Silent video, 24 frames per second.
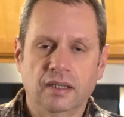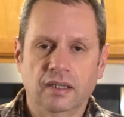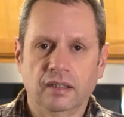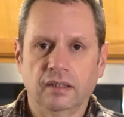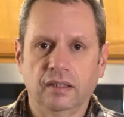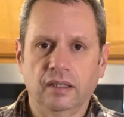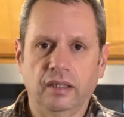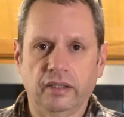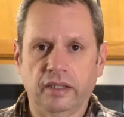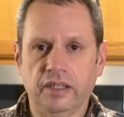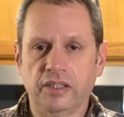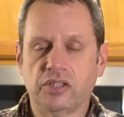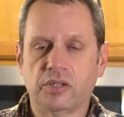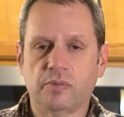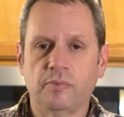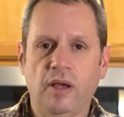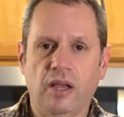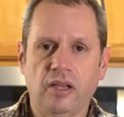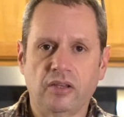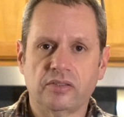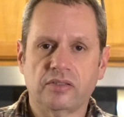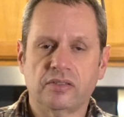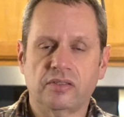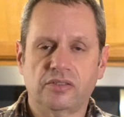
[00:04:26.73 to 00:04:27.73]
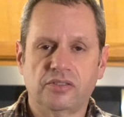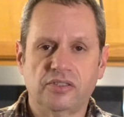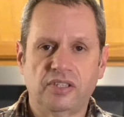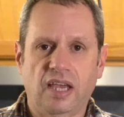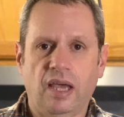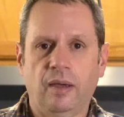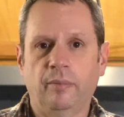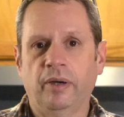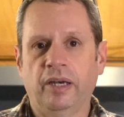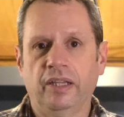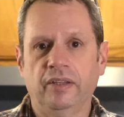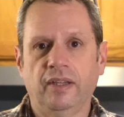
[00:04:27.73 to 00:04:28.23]
Lily smells the
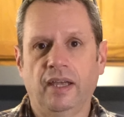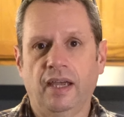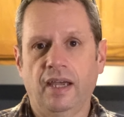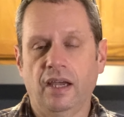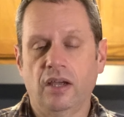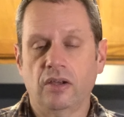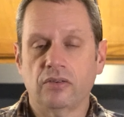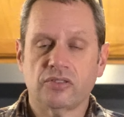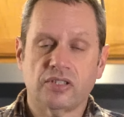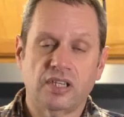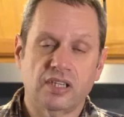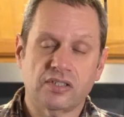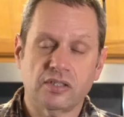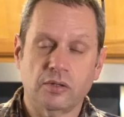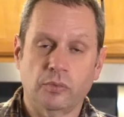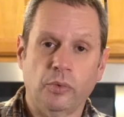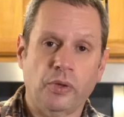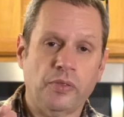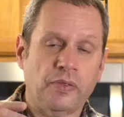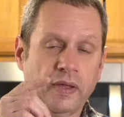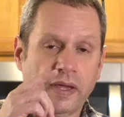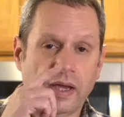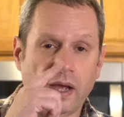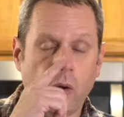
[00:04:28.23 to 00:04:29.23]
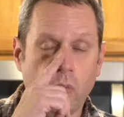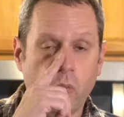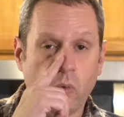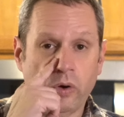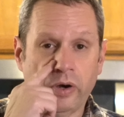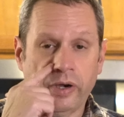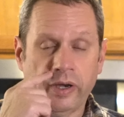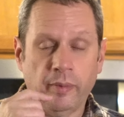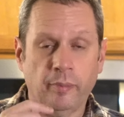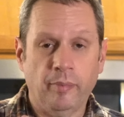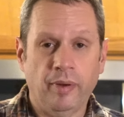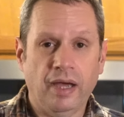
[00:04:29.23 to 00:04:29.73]
salmon in the house. That's the one thing I'll
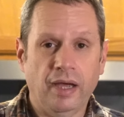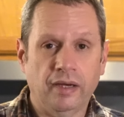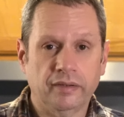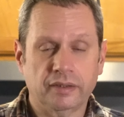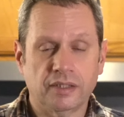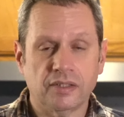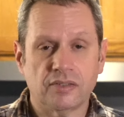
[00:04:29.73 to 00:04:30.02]
warn you about.